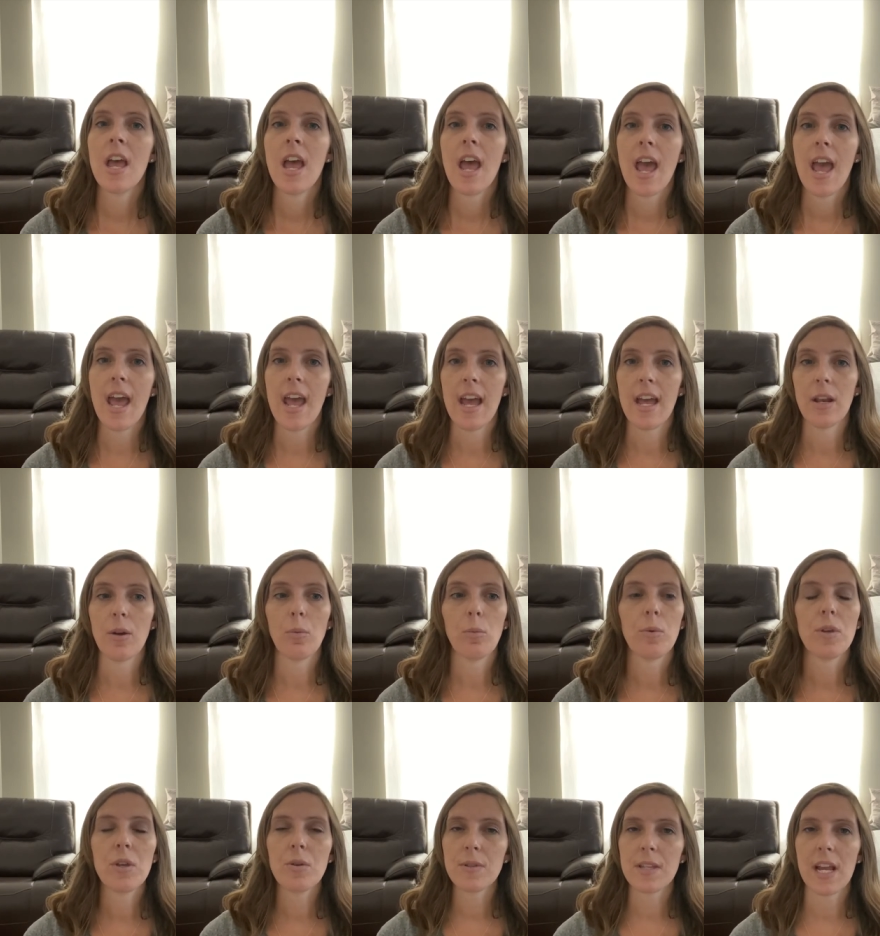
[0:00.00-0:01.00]
And
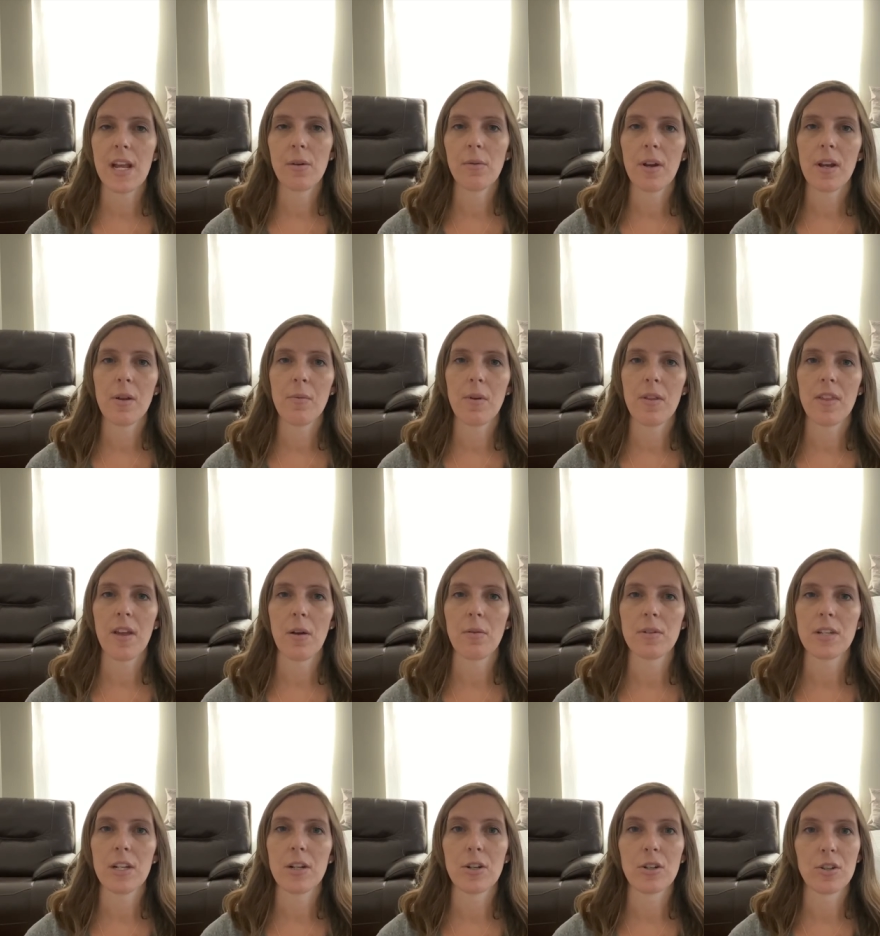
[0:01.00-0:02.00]
we use Handwriting Without
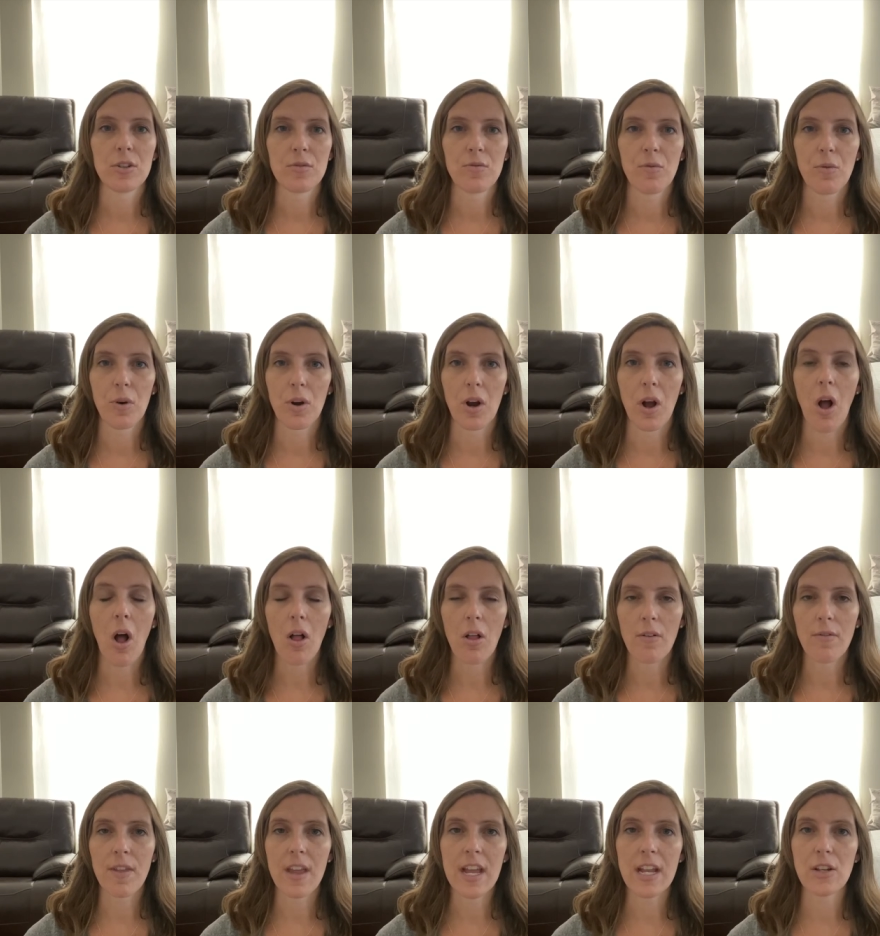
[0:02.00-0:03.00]
Tears for all
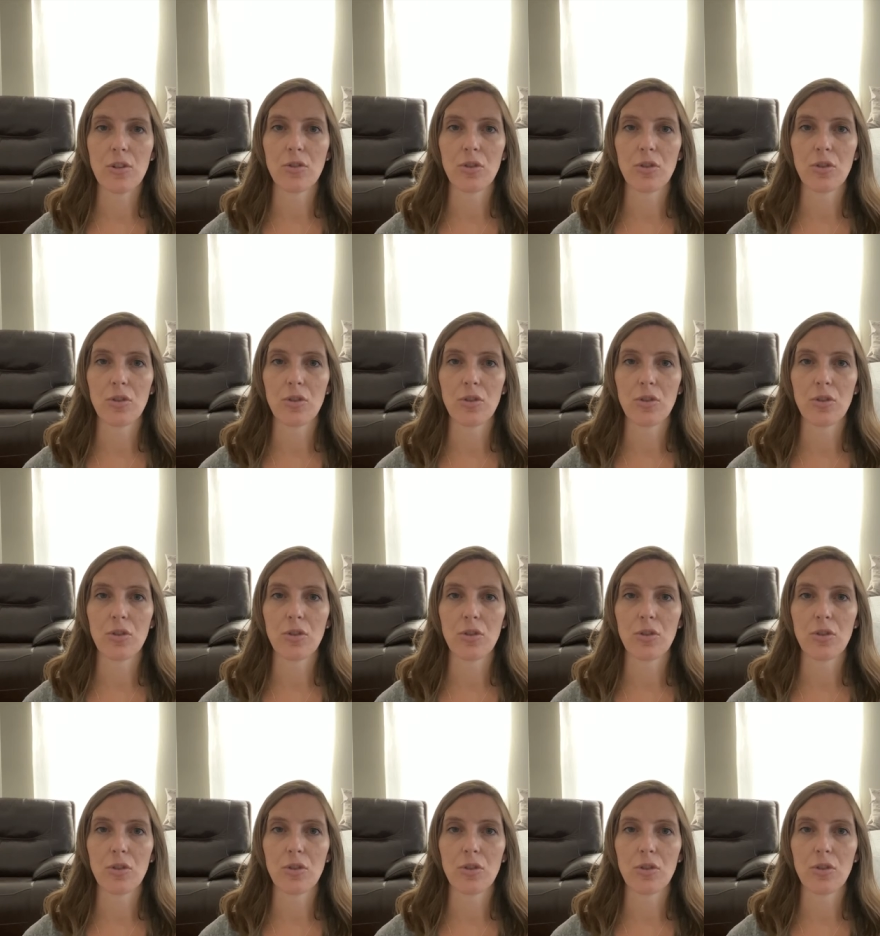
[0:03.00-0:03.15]
of the age